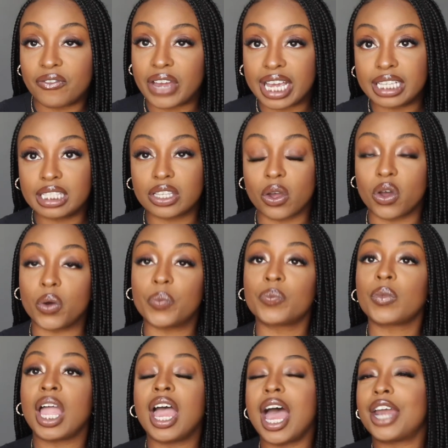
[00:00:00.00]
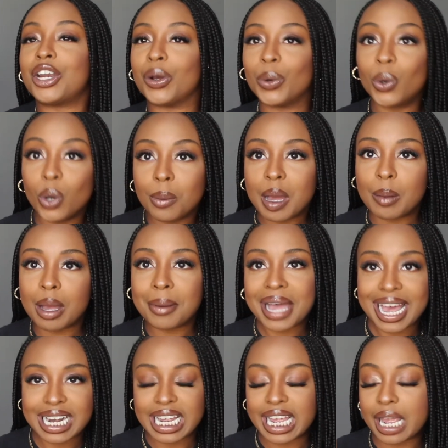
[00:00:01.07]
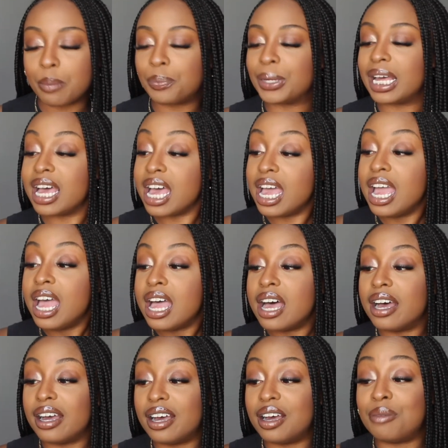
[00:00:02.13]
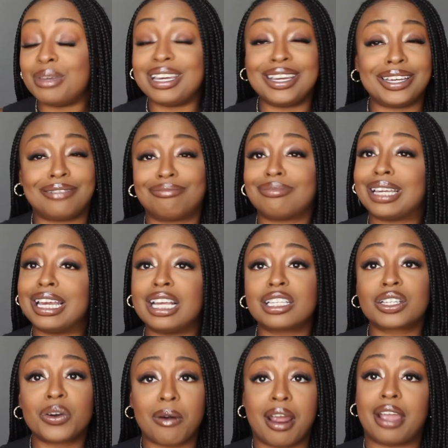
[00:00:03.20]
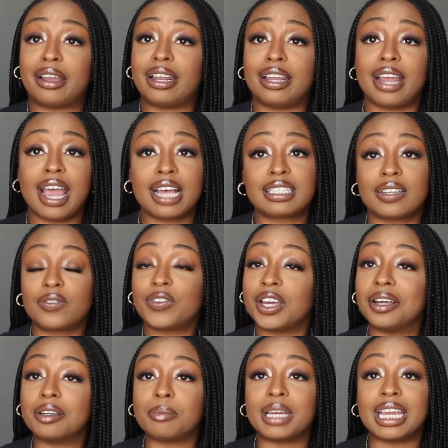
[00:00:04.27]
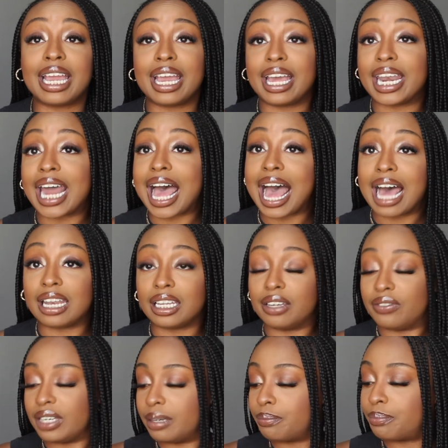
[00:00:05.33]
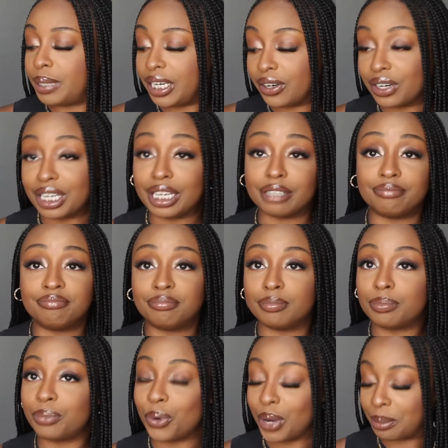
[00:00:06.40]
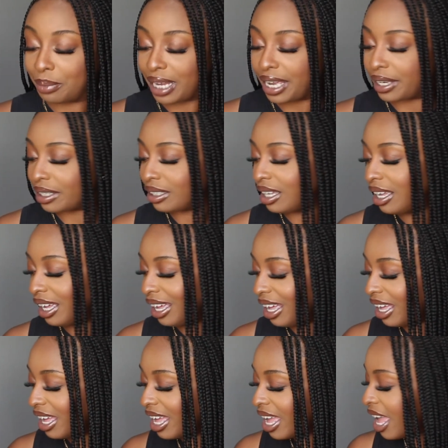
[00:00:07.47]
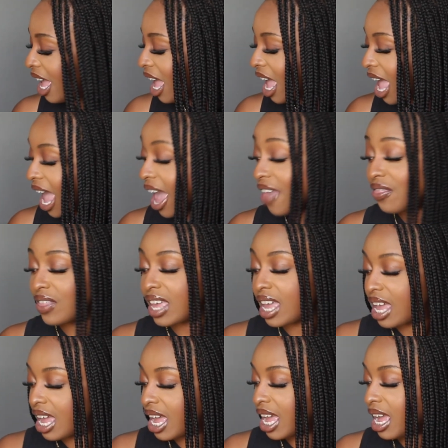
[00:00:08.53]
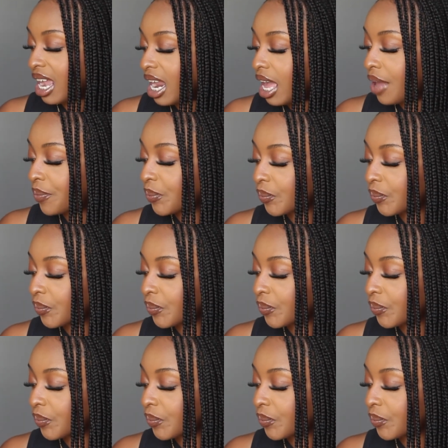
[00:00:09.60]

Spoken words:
face, so don't know about my body, but it's great. It hasn't failed me, and I love it, period, point blank. And then